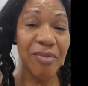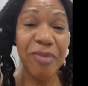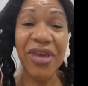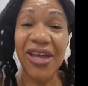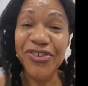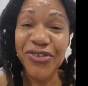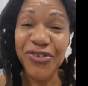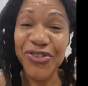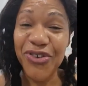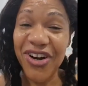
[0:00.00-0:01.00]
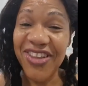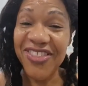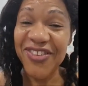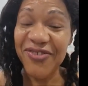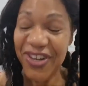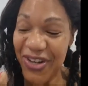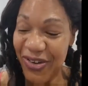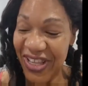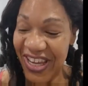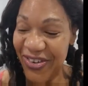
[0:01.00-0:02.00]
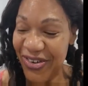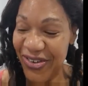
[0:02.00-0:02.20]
Maybe I should have started this video later,